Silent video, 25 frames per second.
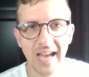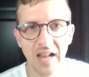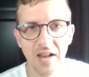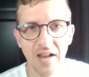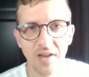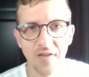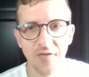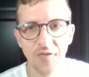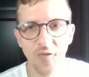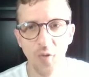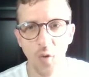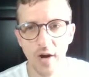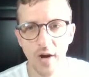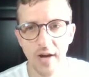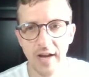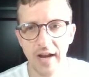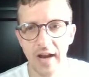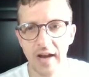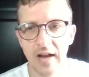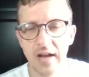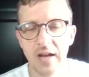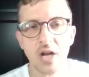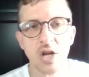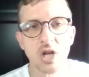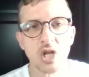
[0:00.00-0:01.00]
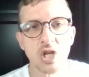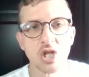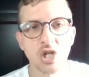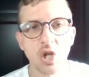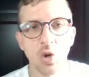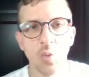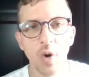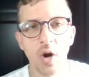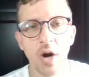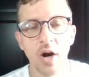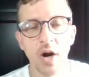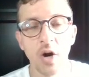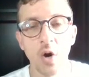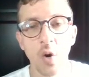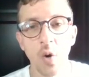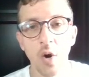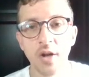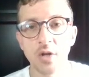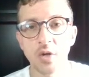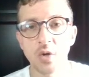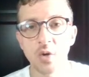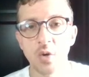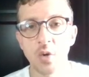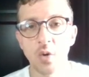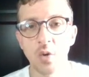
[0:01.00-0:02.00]
California. So
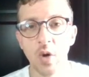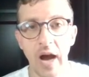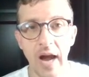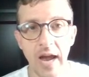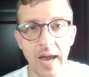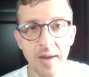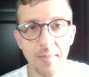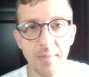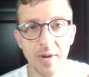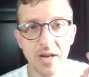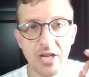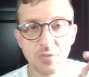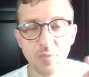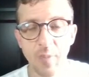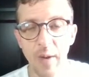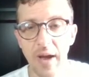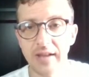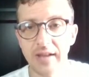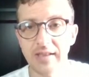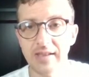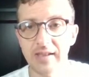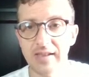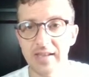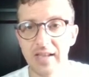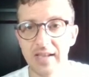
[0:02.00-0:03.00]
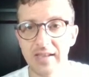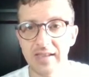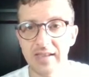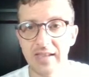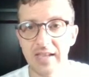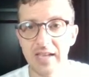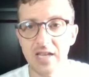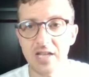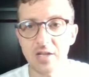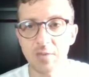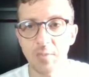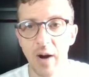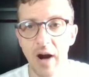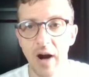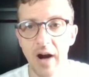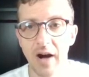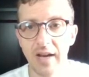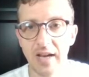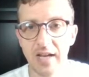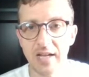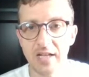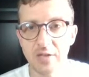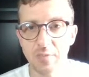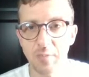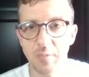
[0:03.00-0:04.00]
I am expecting that these
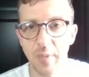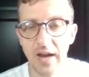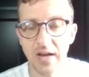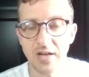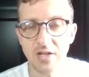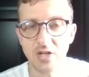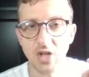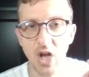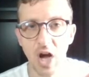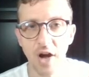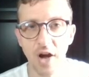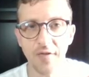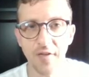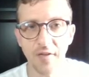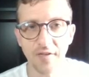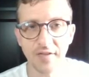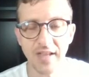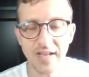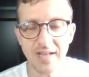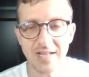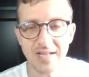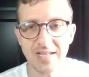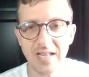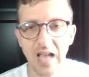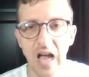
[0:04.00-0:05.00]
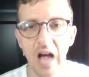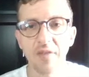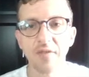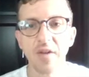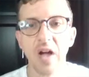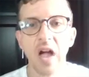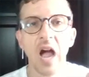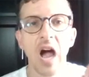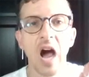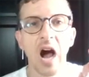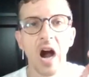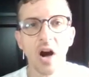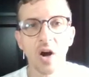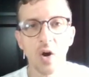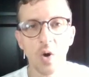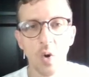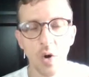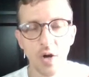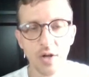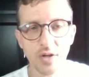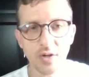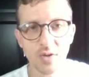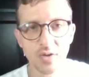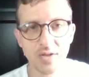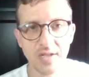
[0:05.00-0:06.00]
markets, based off of this stuff, are
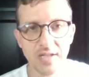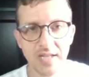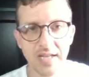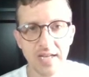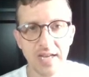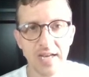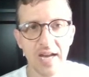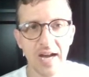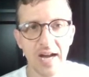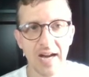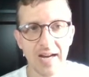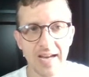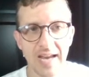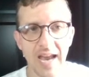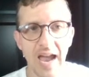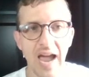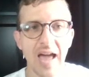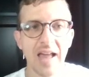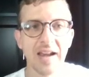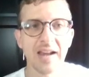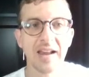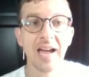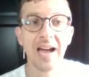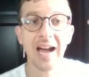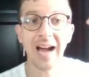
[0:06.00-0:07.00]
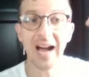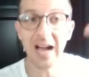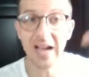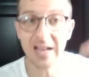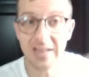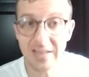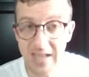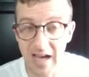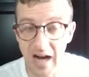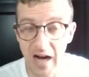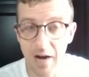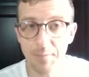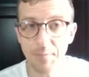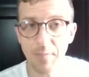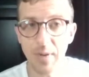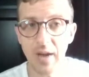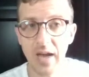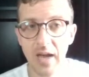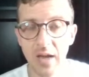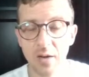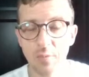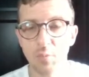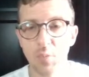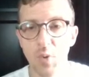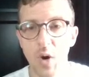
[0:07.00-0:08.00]
going to see again a dump
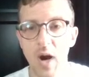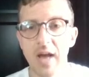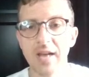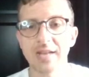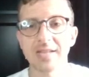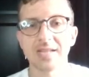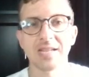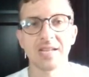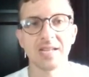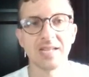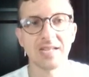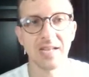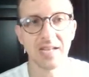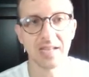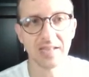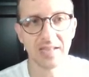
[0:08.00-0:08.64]
in prices,